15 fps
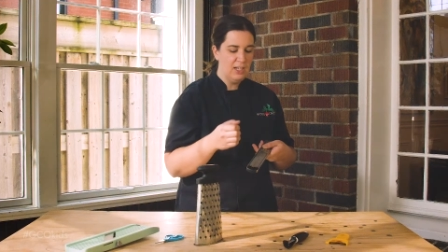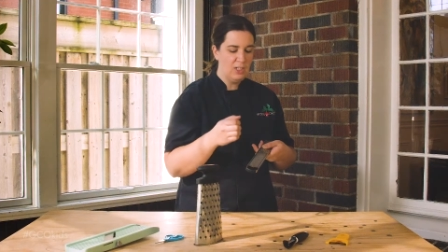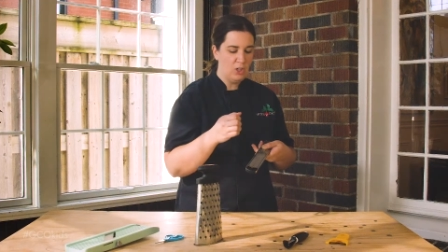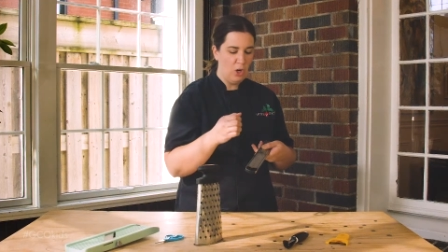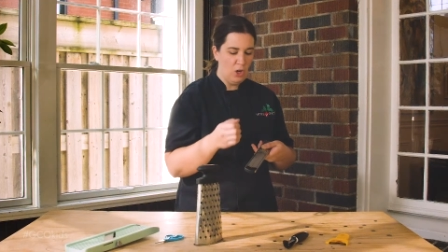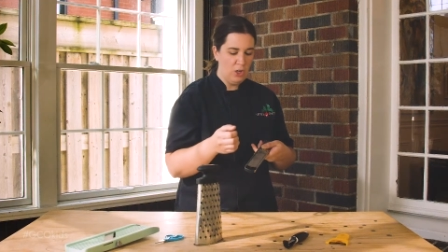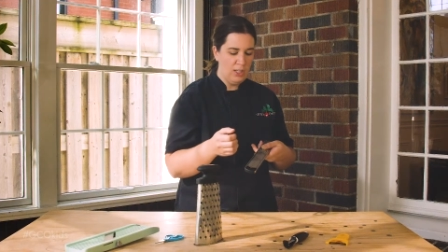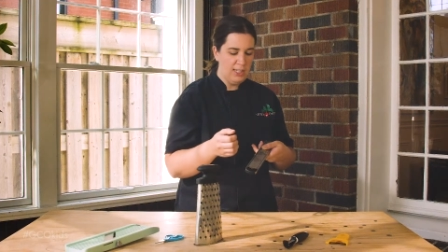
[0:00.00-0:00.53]

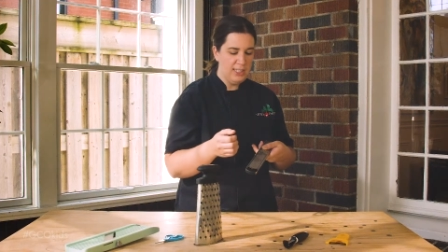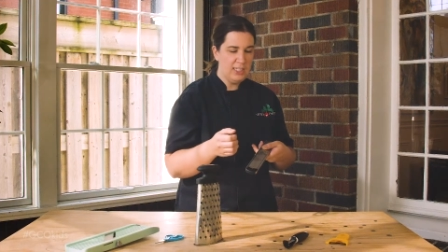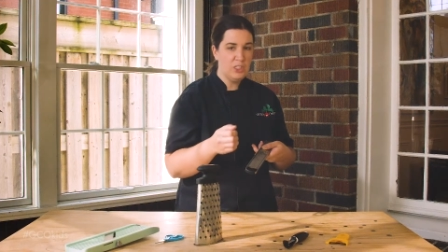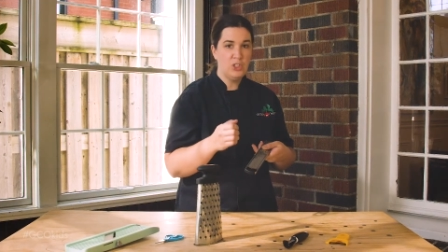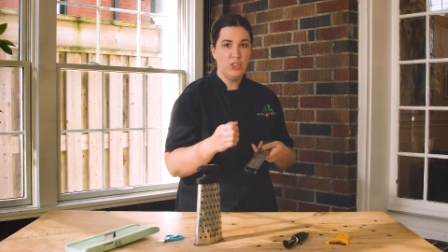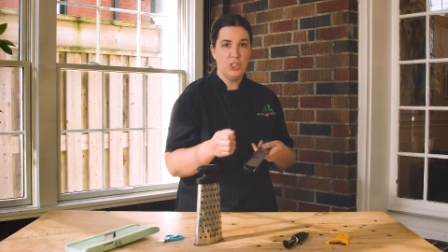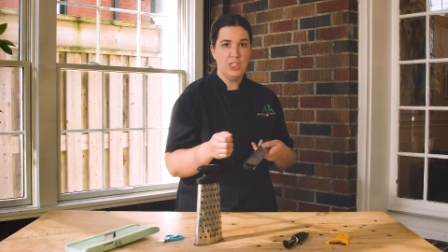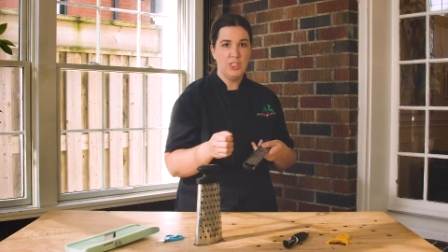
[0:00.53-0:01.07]

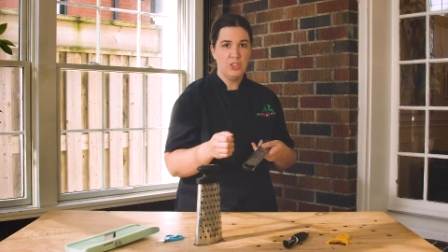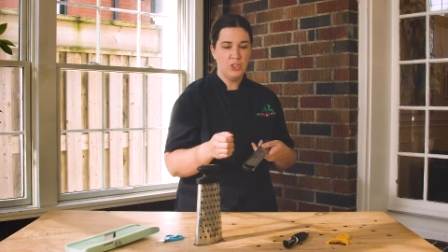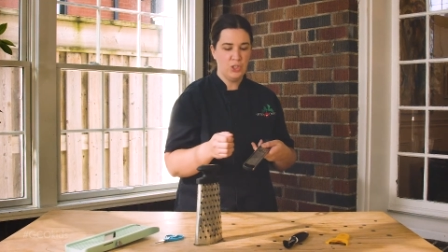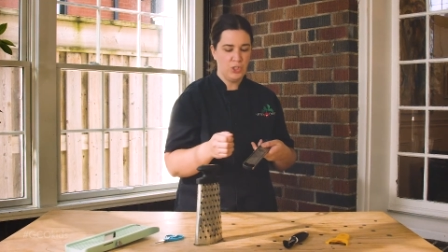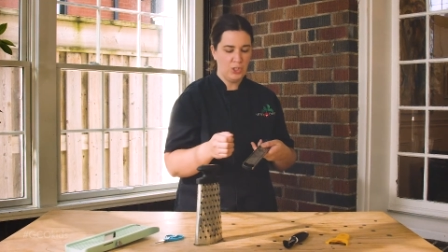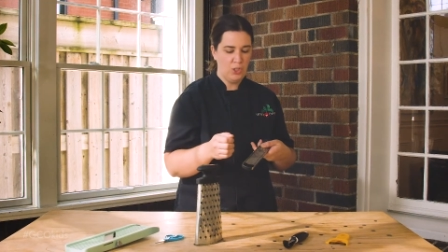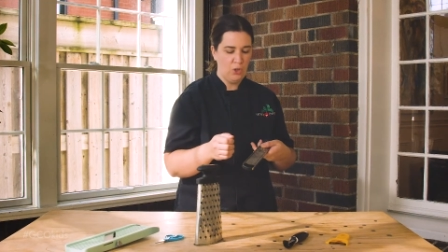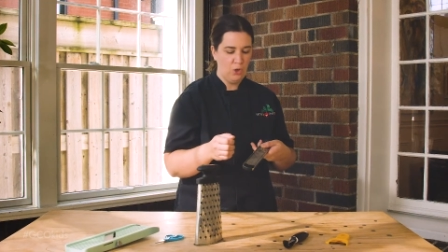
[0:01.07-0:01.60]
garlic,
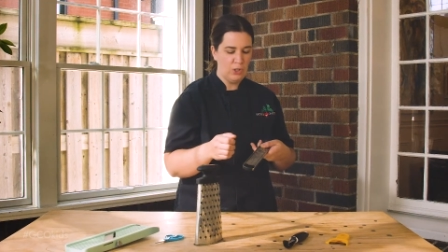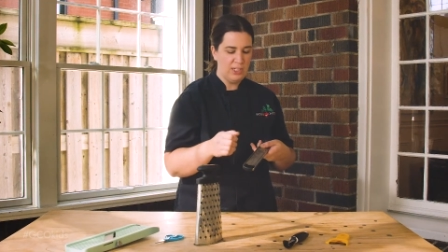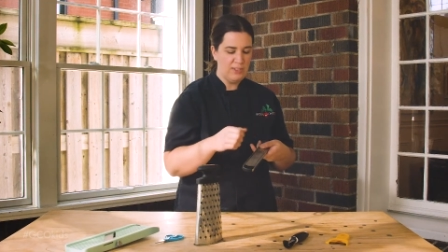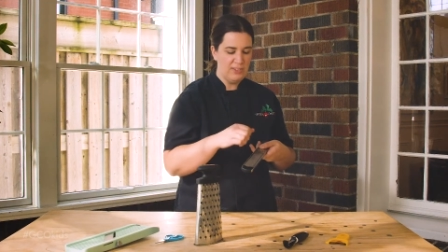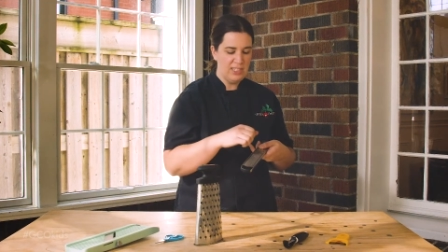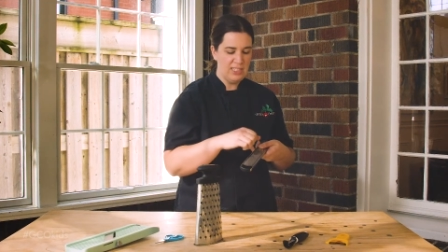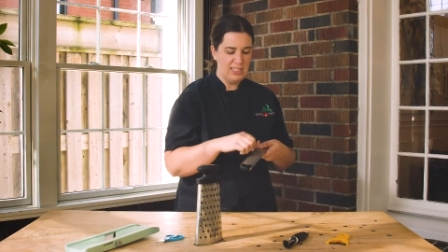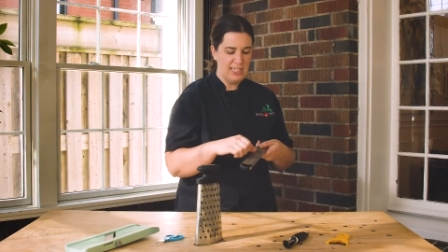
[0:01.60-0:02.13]
ginger, or
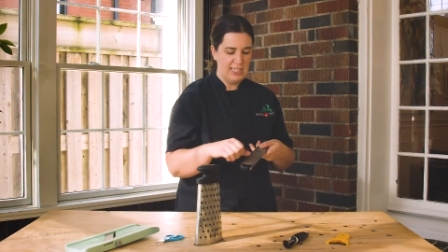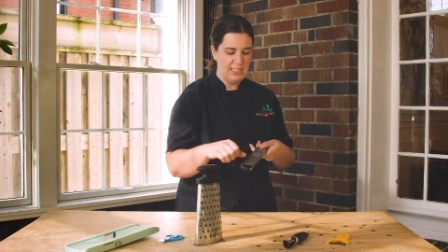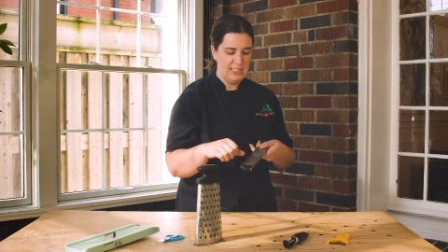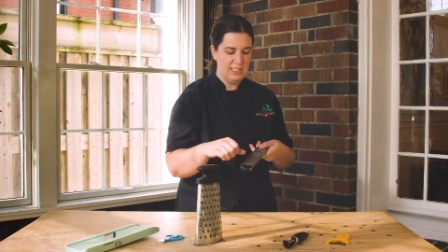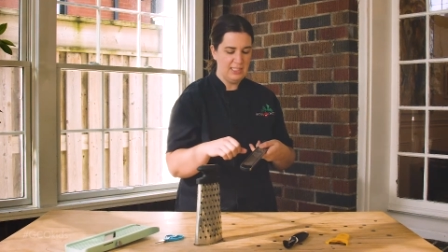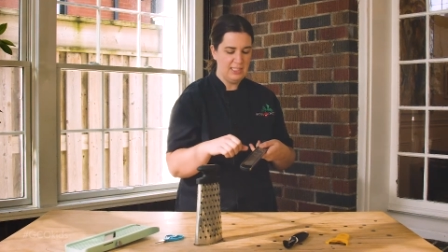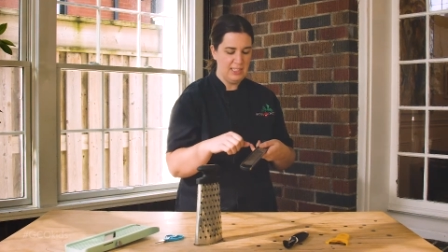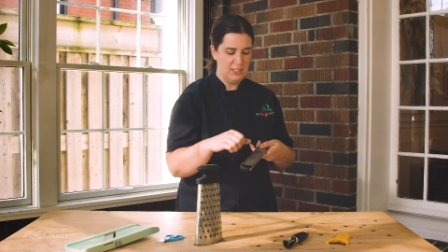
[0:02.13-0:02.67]
even
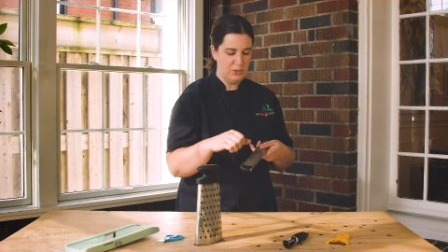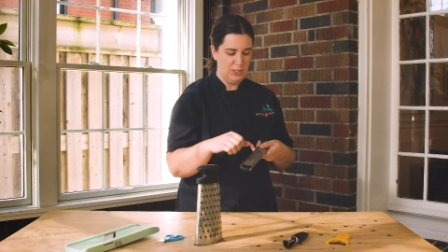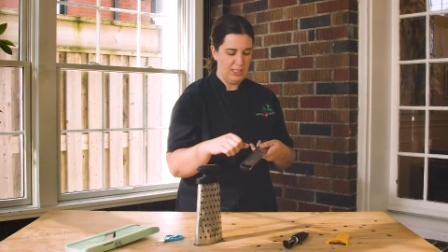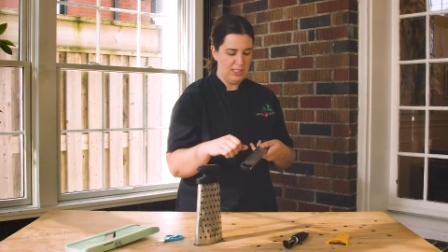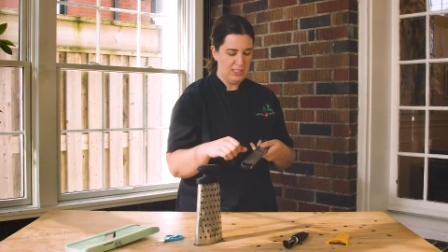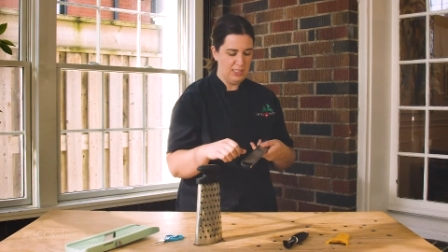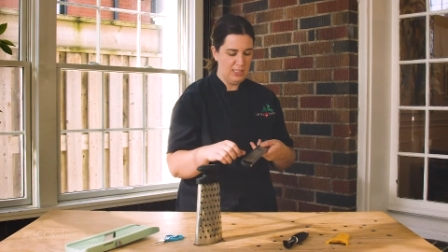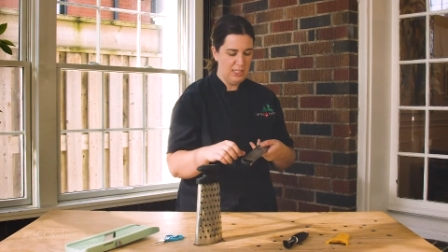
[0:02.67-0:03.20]
zest
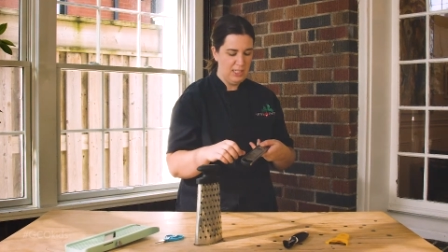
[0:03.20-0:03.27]
citrus.